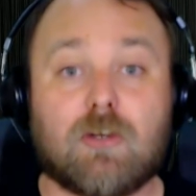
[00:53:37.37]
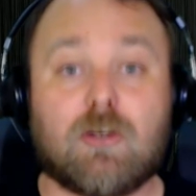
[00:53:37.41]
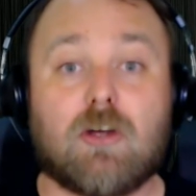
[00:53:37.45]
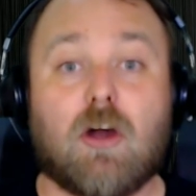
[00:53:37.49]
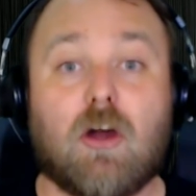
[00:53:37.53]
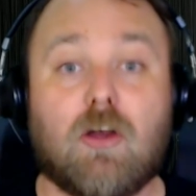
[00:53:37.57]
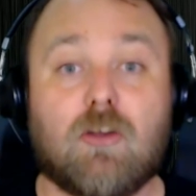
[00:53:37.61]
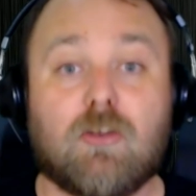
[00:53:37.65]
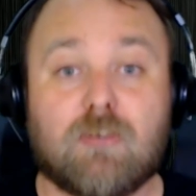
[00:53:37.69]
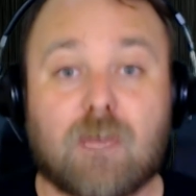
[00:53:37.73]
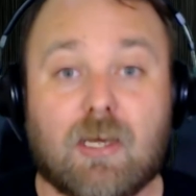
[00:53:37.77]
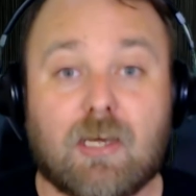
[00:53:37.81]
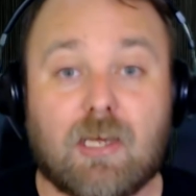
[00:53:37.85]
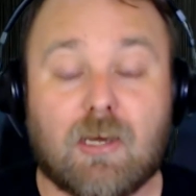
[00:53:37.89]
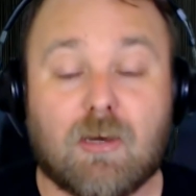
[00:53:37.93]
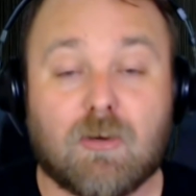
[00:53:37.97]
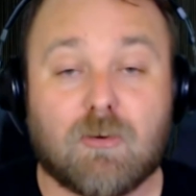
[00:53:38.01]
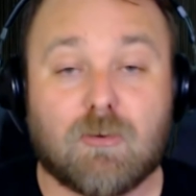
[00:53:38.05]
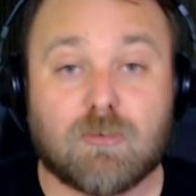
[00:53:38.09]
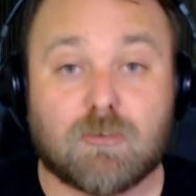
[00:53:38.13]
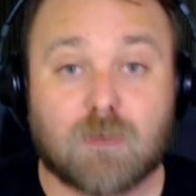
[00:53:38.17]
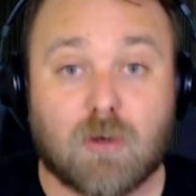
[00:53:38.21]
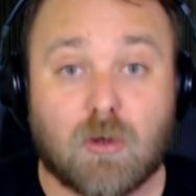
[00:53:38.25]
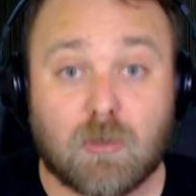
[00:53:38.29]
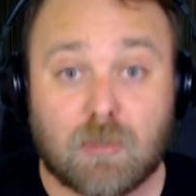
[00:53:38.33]
content here on
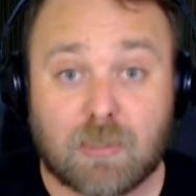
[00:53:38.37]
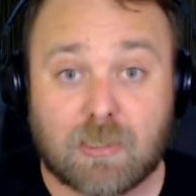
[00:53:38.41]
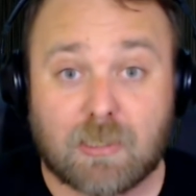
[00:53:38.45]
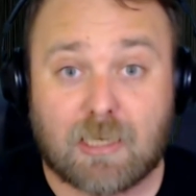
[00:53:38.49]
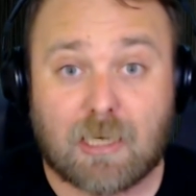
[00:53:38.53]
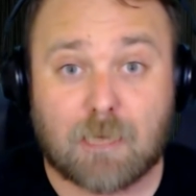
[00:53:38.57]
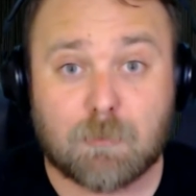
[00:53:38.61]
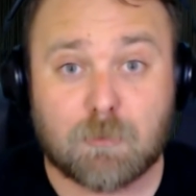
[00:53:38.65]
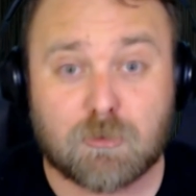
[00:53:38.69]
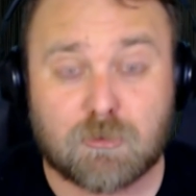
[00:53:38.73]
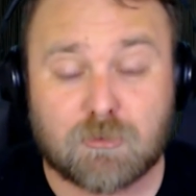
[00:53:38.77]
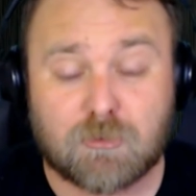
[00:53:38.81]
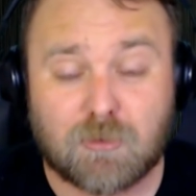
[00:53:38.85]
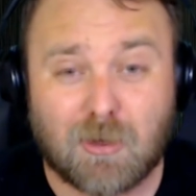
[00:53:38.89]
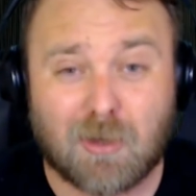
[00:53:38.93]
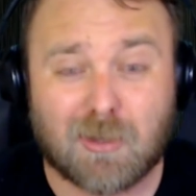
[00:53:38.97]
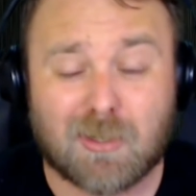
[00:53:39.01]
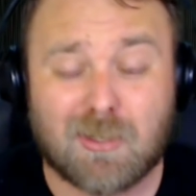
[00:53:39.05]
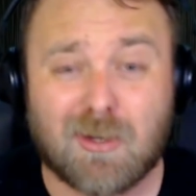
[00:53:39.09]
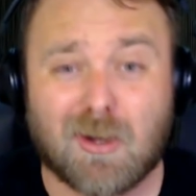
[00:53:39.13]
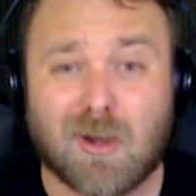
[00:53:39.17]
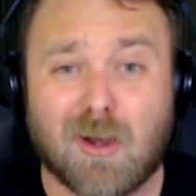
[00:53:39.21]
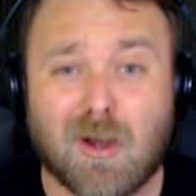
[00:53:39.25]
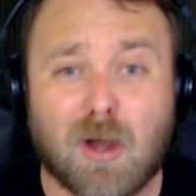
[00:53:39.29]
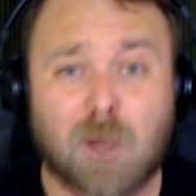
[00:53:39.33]

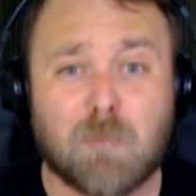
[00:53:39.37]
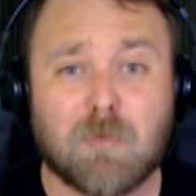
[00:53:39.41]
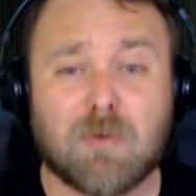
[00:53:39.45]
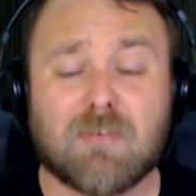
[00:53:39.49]
ScholarlyGamers.com.